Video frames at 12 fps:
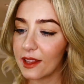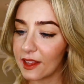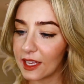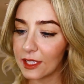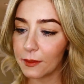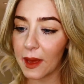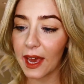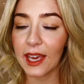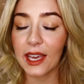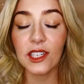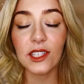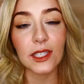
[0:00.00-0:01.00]
this
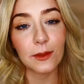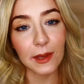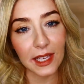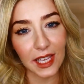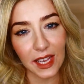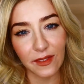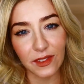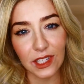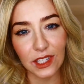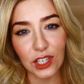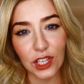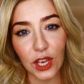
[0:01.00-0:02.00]
package has been
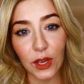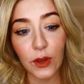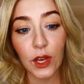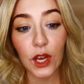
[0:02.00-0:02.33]
gifted to you.